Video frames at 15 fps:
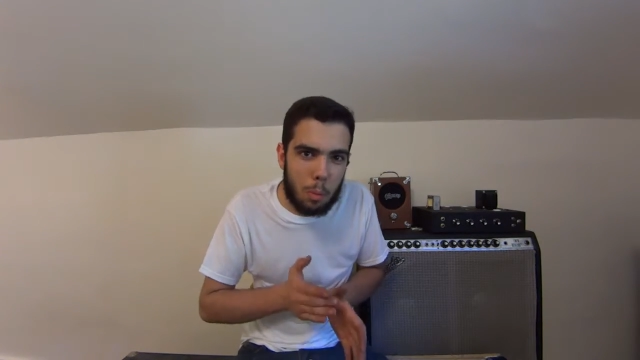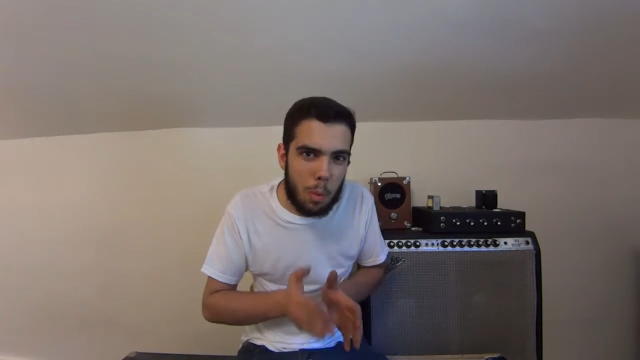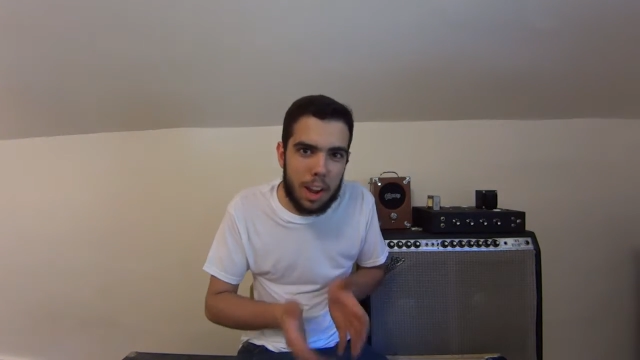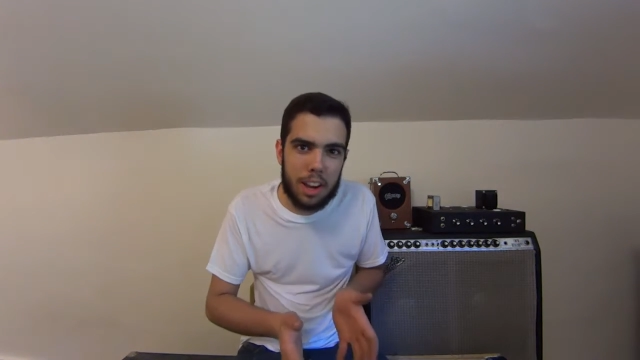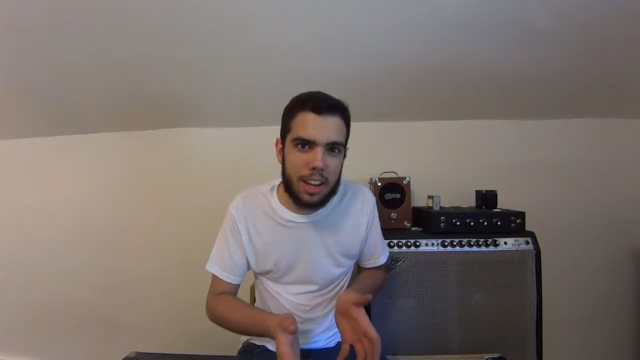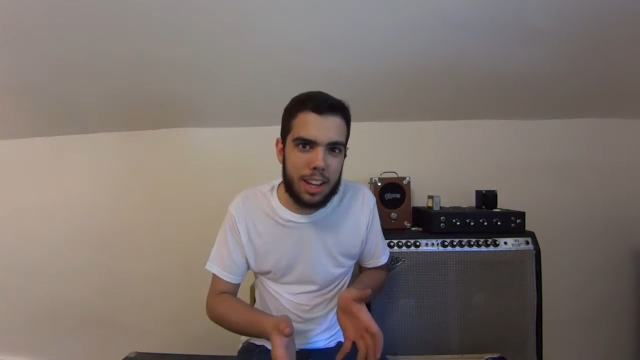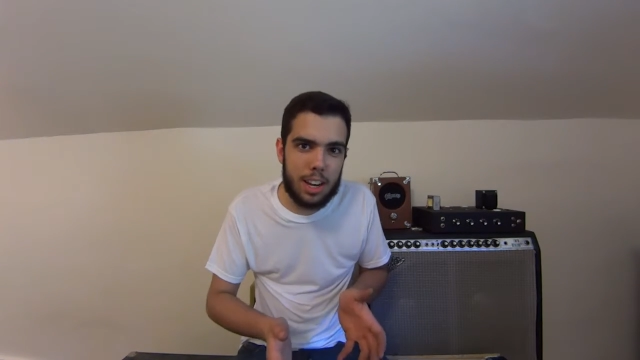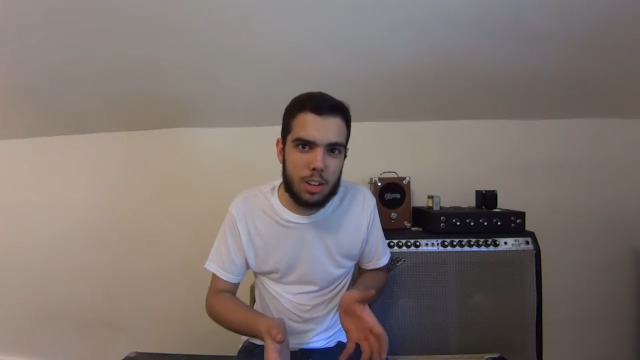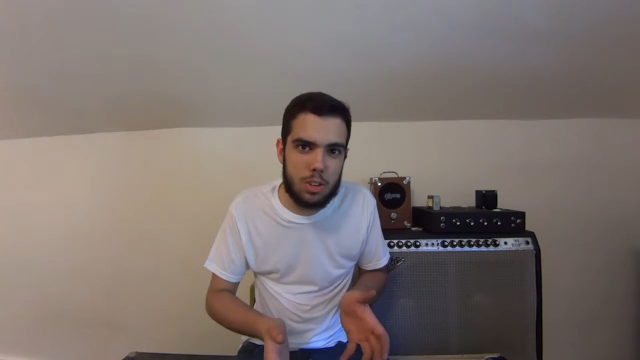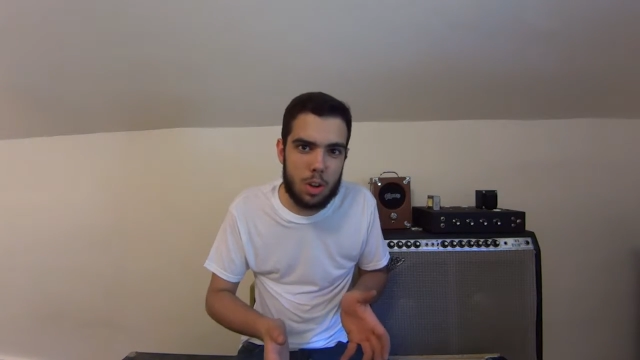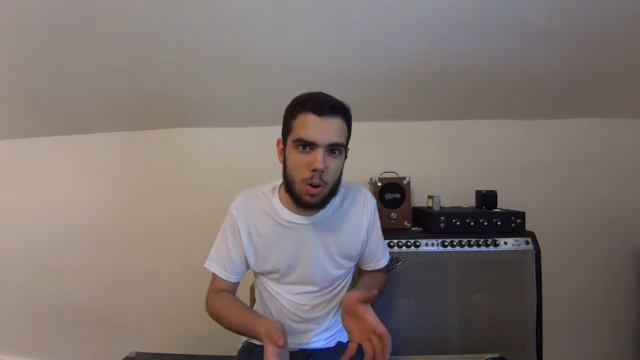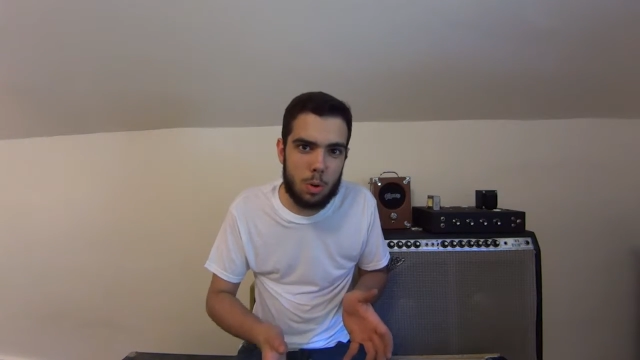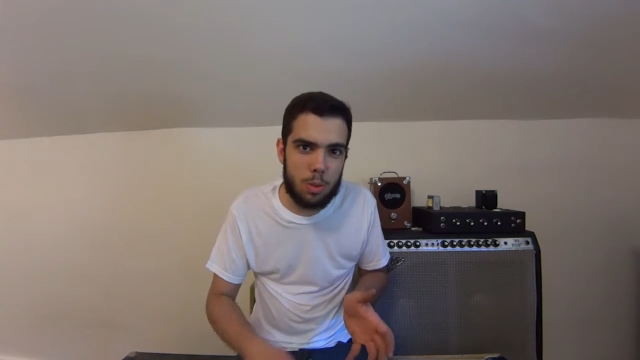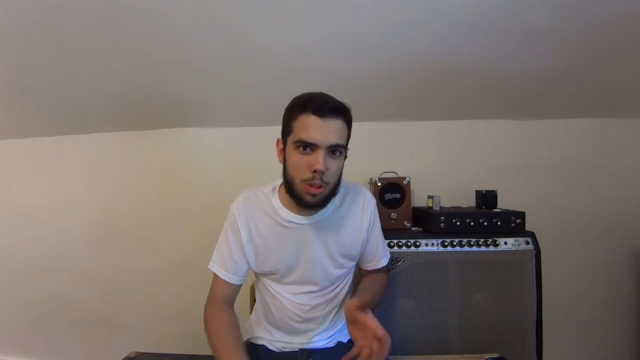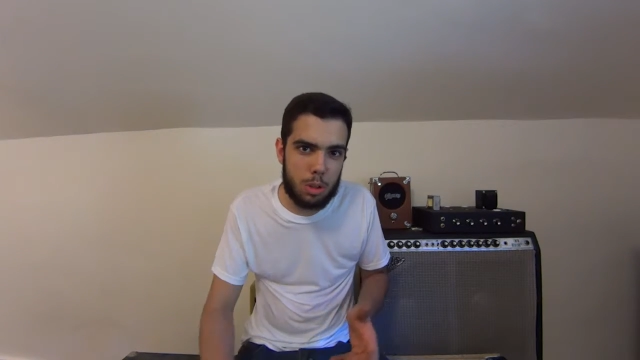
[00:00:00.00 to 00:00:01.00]
way to get a
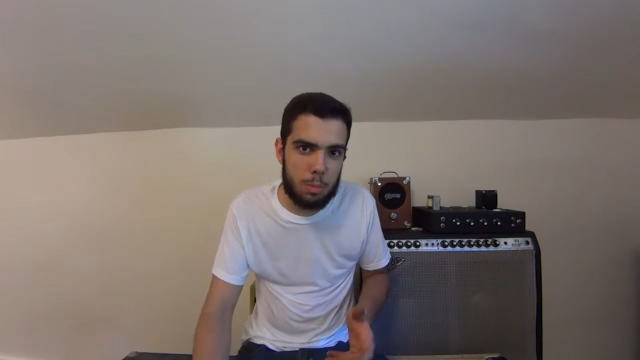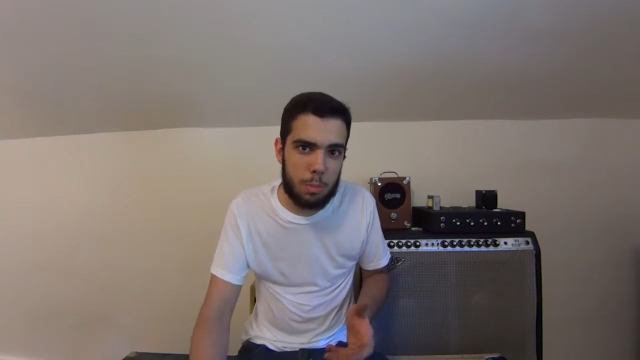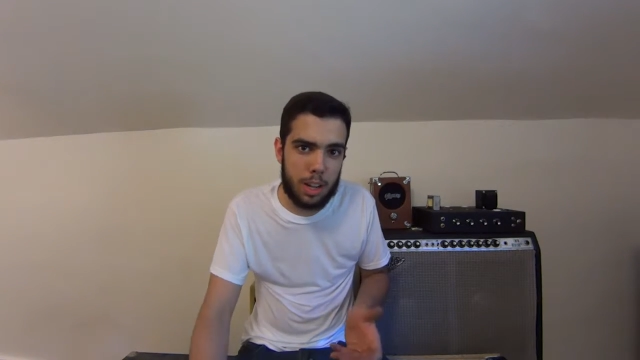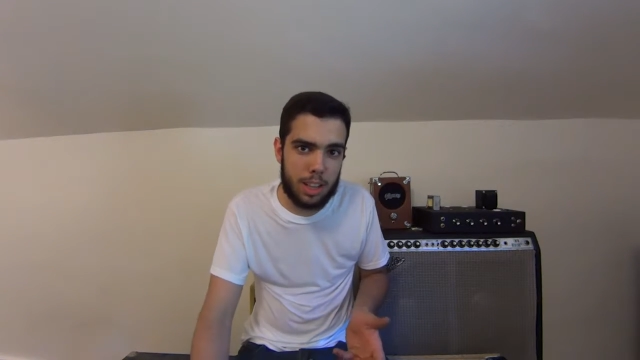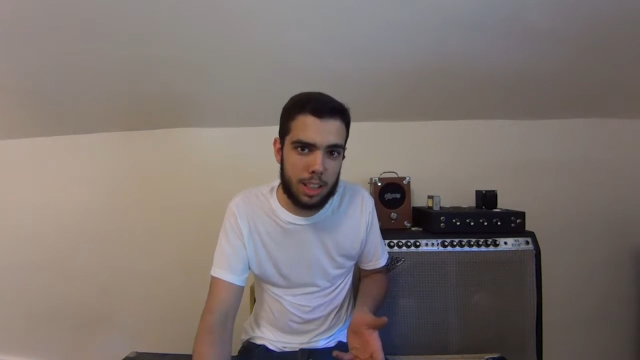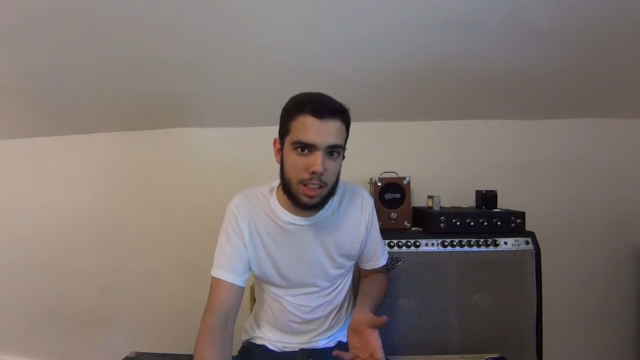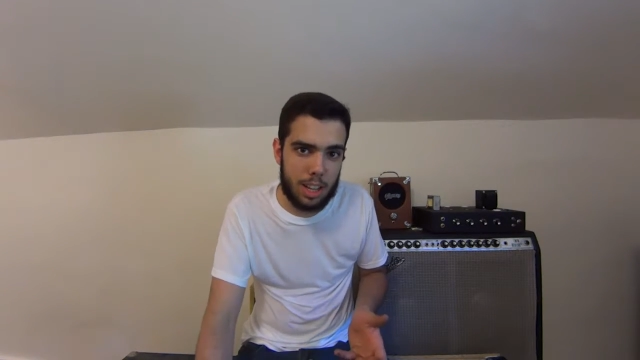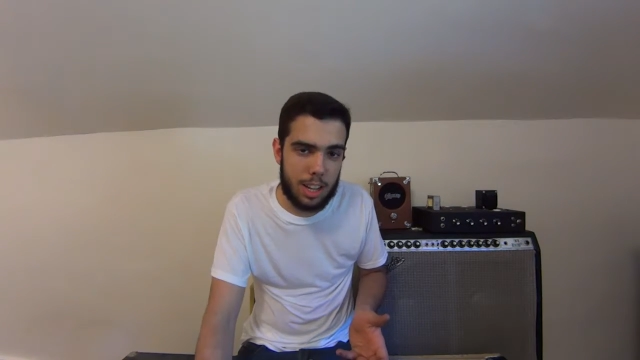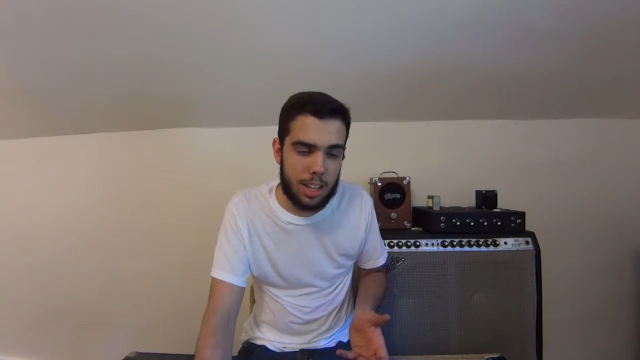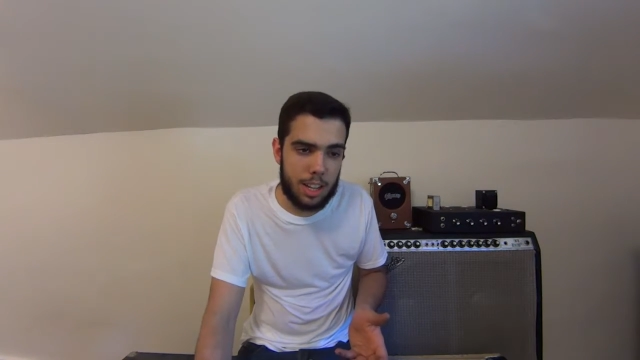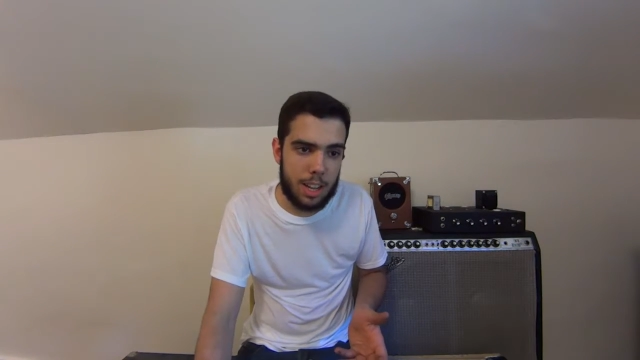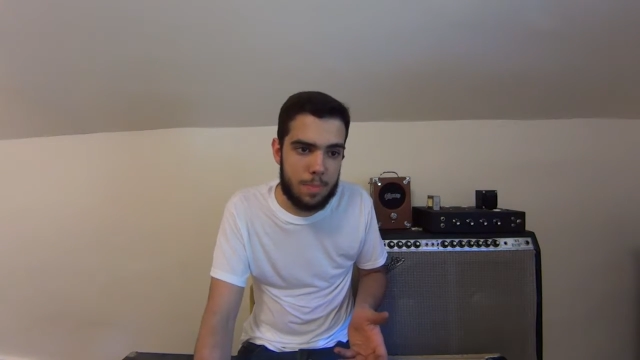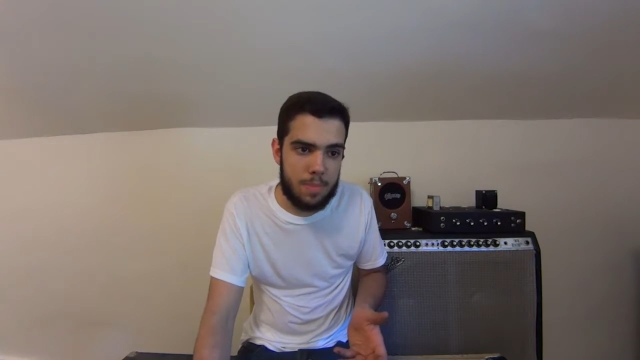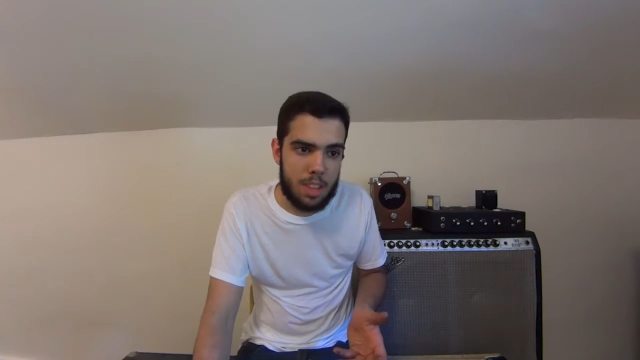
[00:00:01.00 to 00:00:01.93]
tone that you might like.